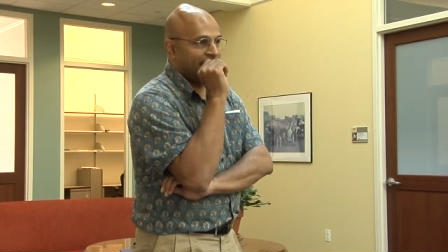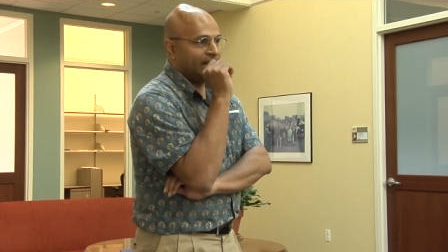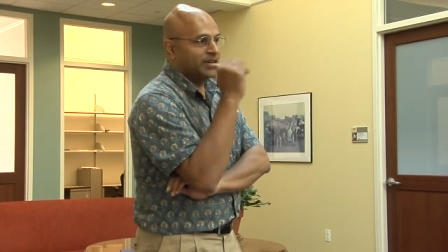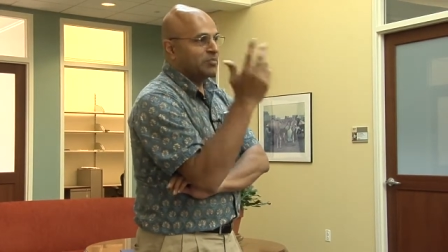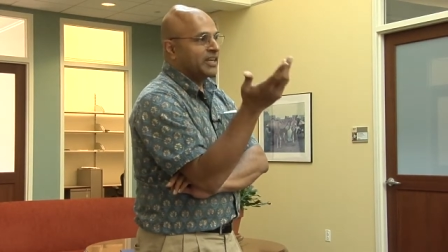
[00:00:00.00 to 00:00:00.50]

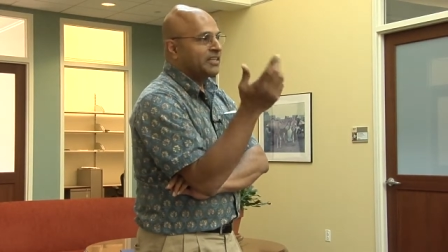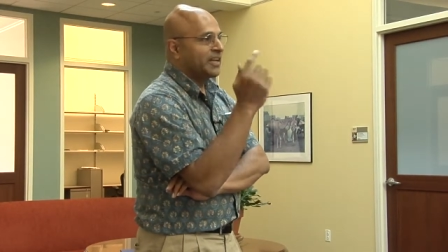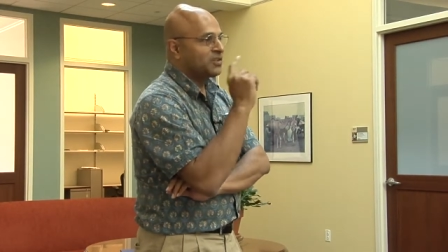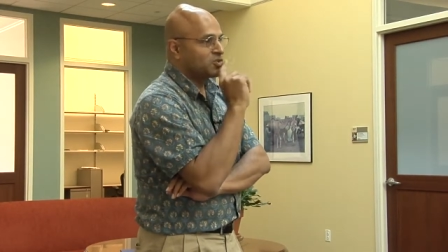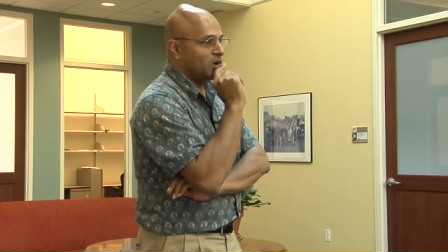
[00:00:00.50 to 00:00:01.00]
And in my
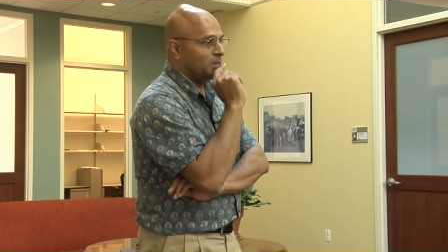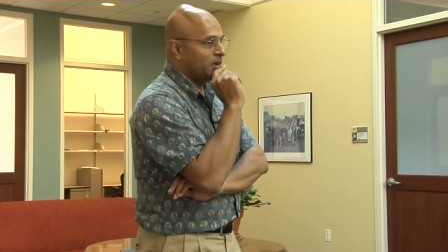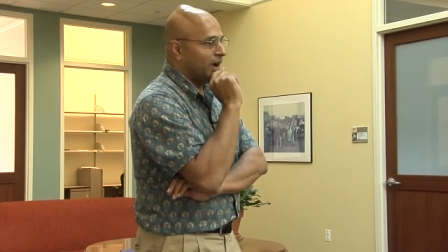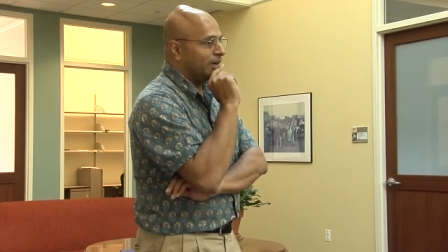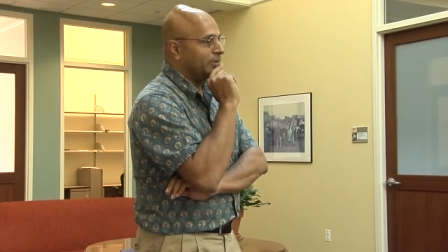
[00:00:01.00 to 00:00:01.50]
day
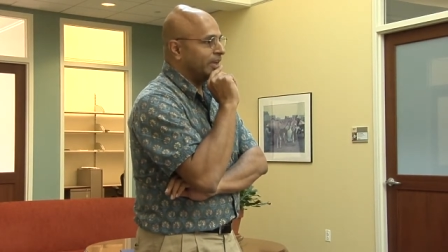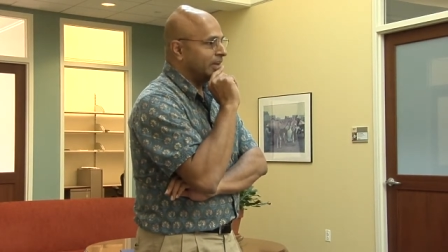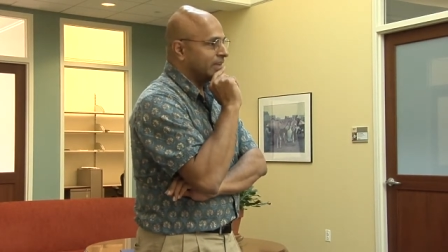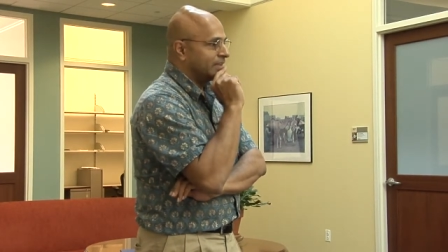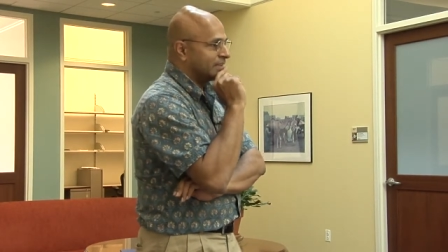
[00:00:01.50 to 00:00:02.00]
job, I
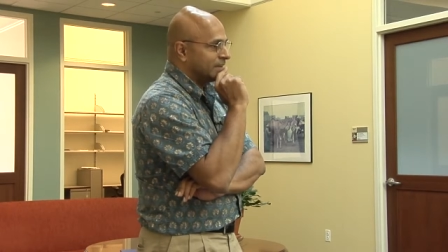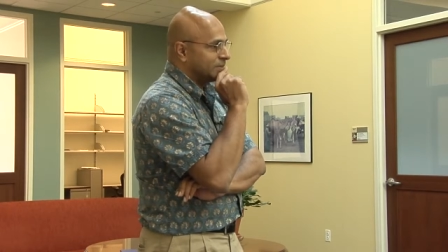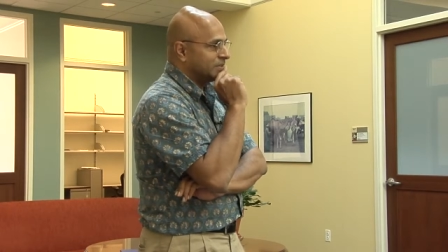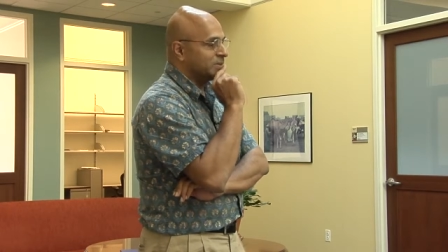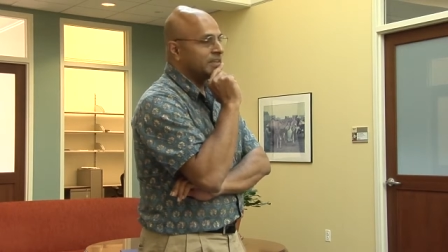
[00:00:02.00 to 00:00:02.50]
realized I
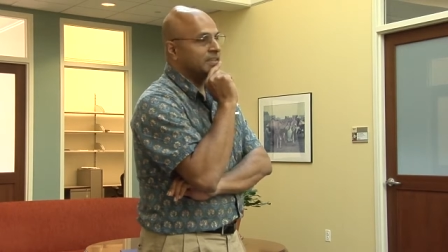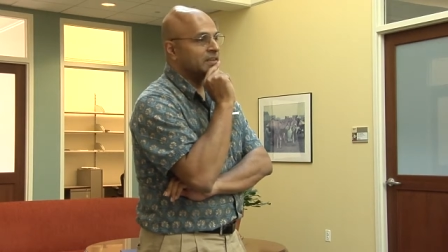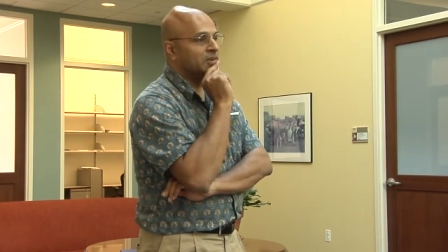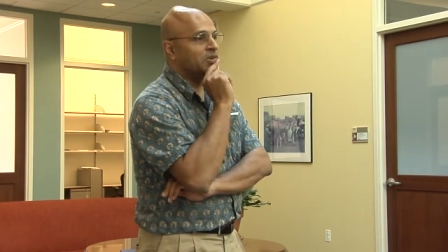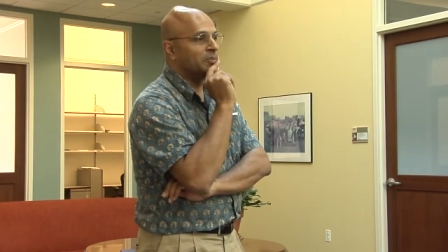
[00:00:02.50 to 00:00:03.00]
was doing
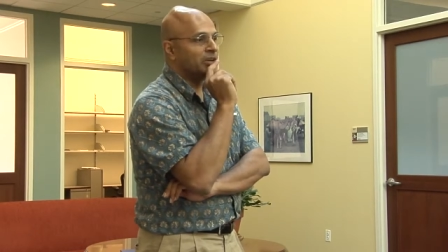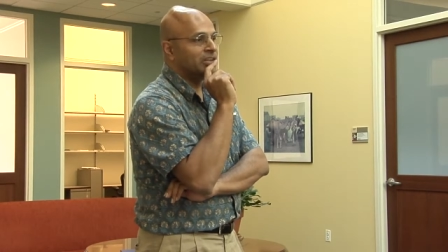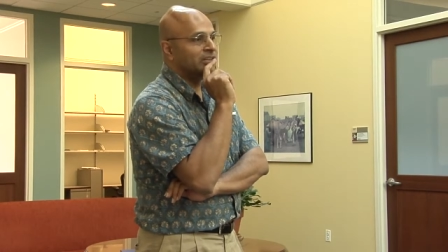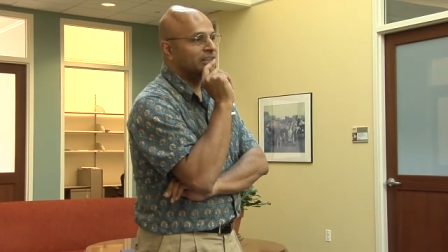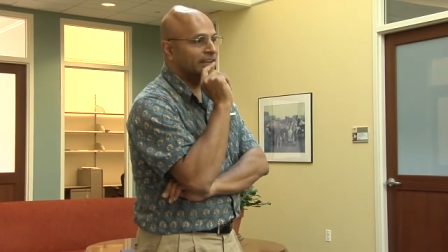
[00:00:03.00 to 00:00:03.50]

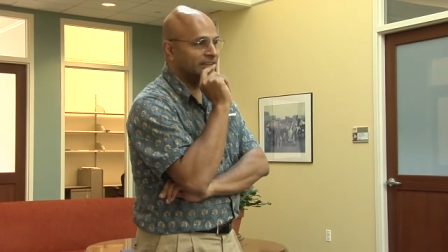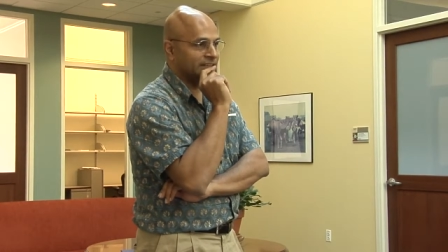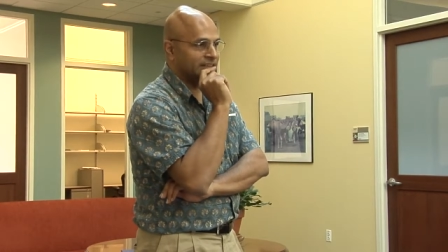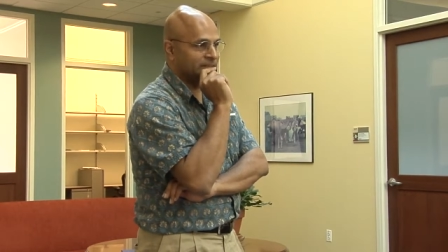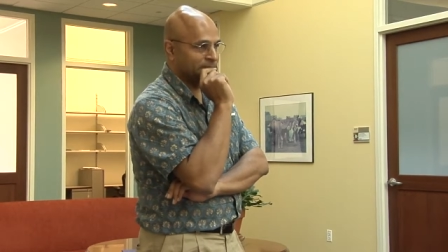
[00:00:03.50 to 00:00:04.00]
criminal
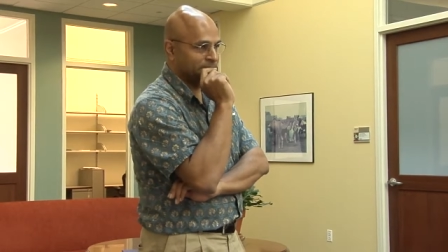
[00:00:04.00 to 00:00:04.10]
things.